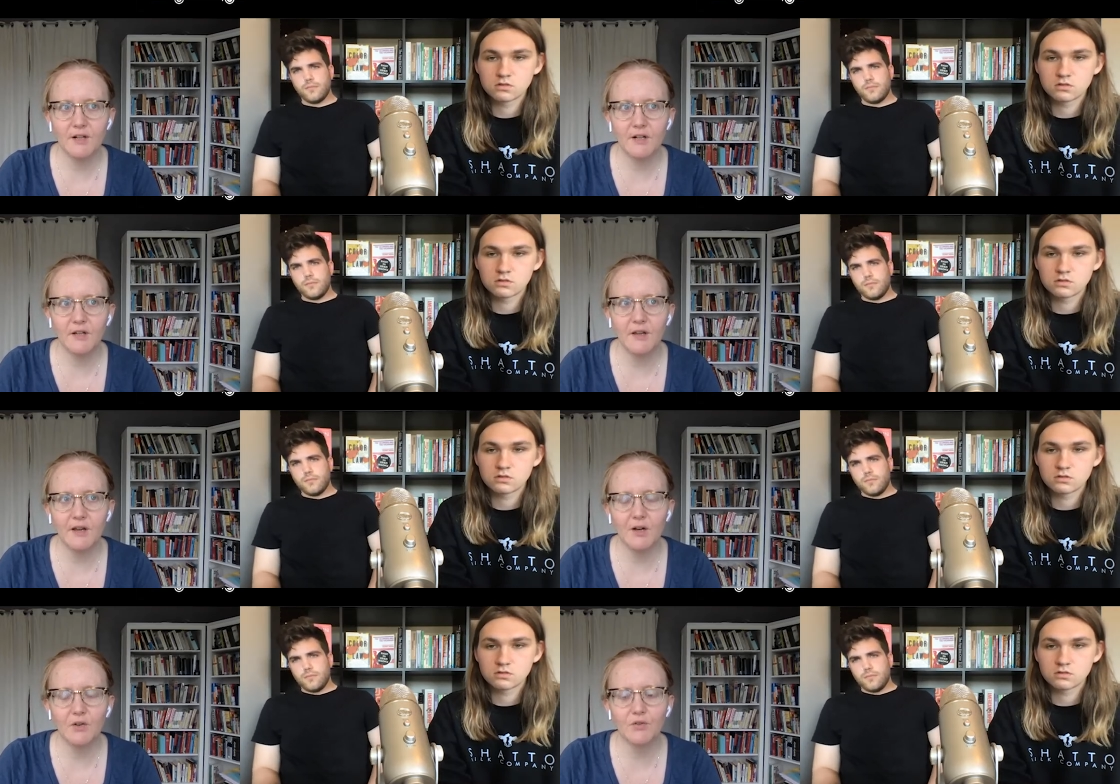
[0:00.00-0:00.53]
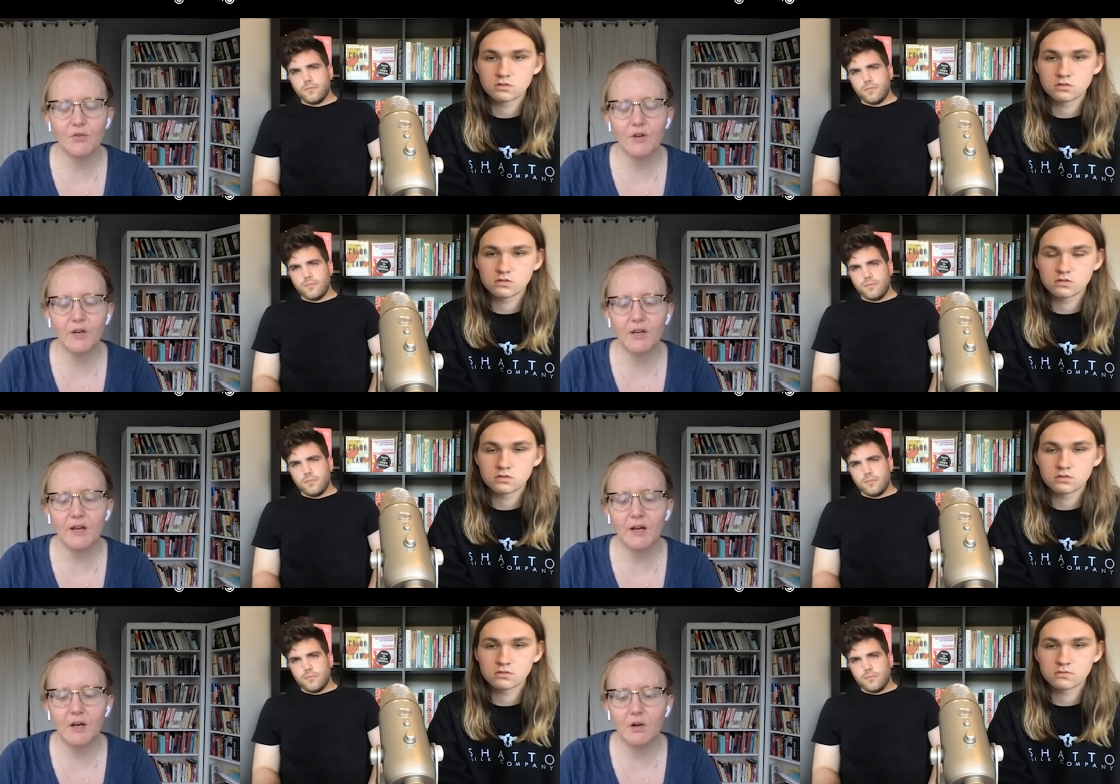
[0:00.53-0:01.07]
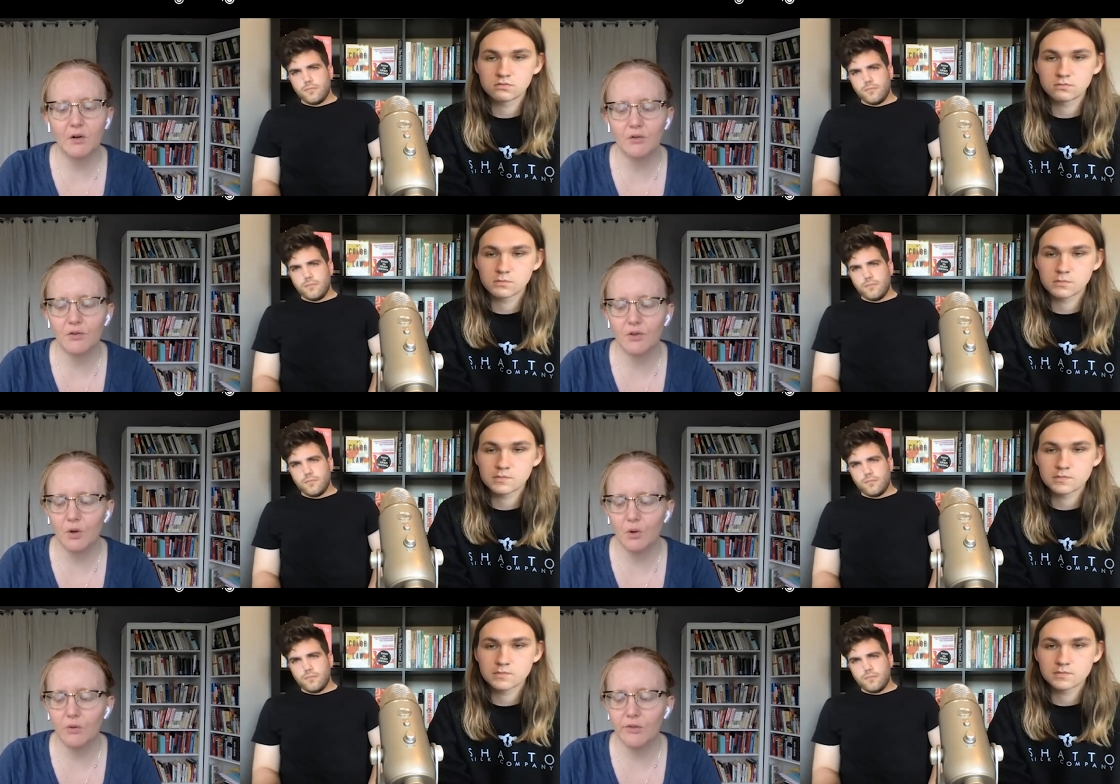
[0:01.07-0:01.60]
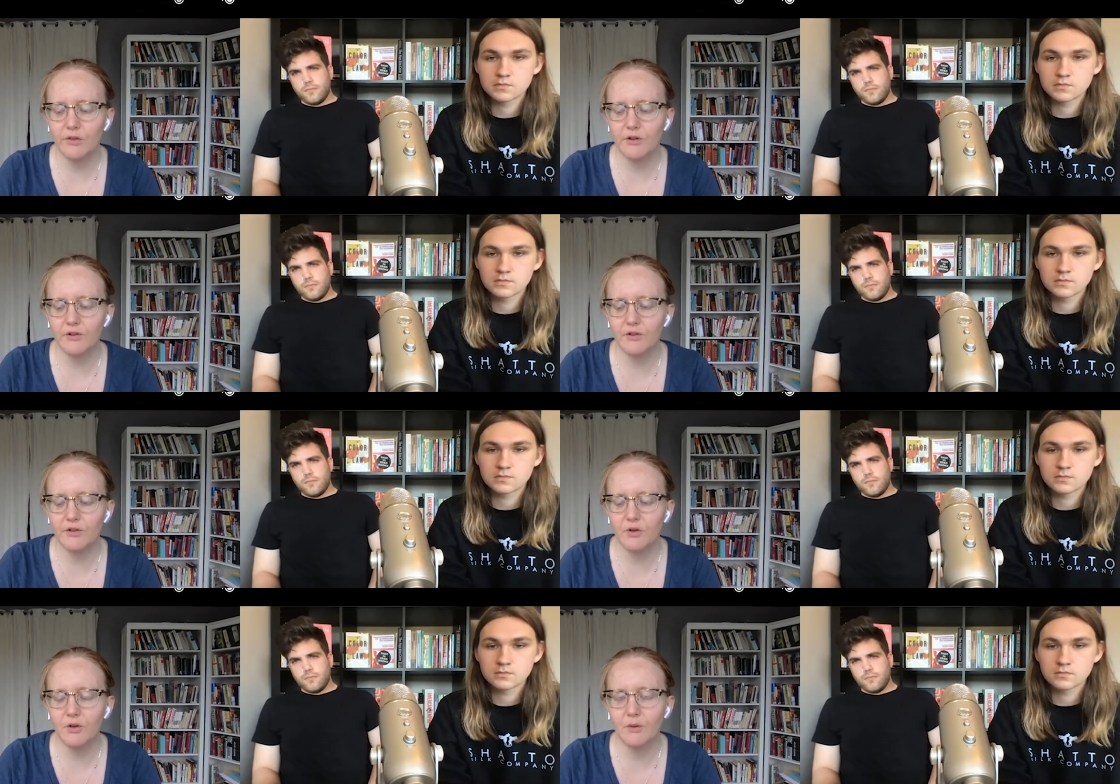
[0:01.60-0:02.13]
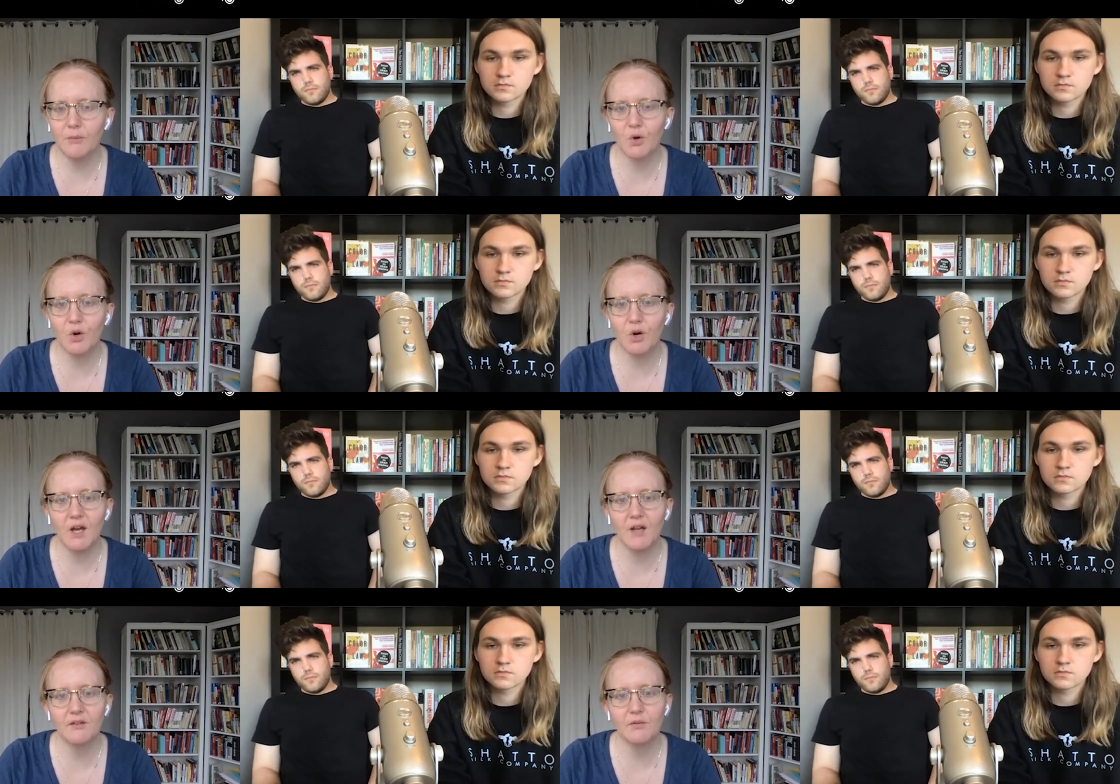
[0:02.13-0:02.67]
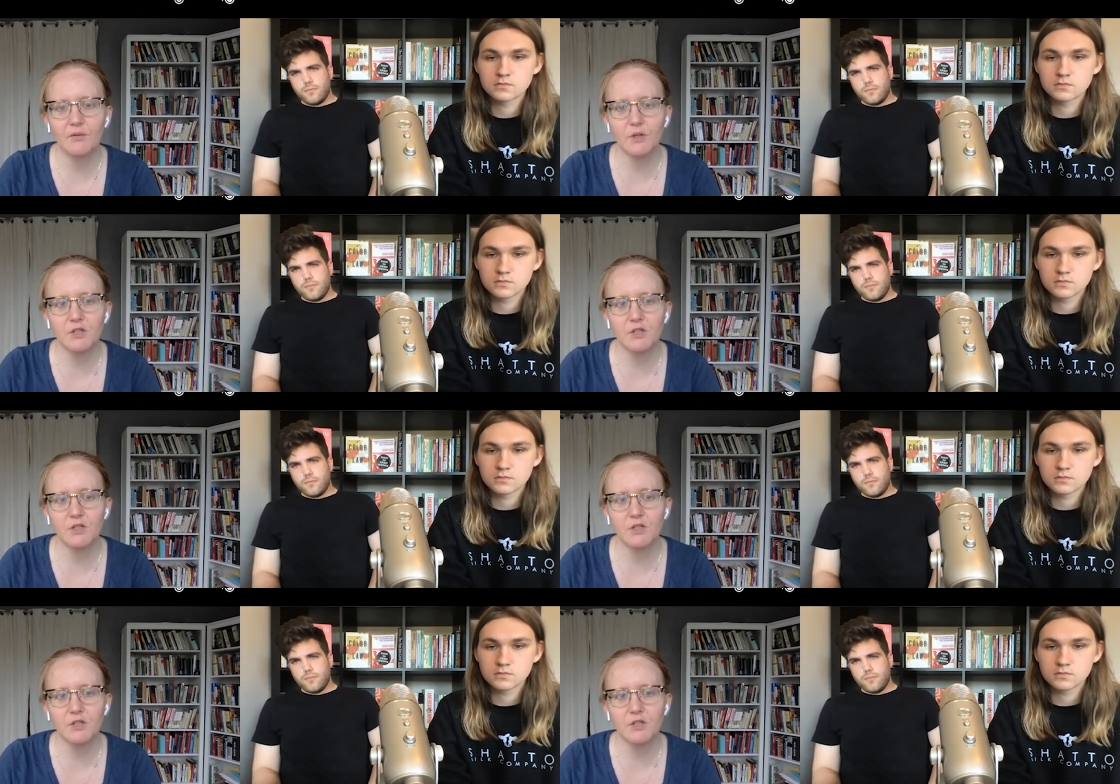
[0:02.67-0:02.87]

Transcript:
Speaker 1: that are in the House right now, so there's the New Democrats,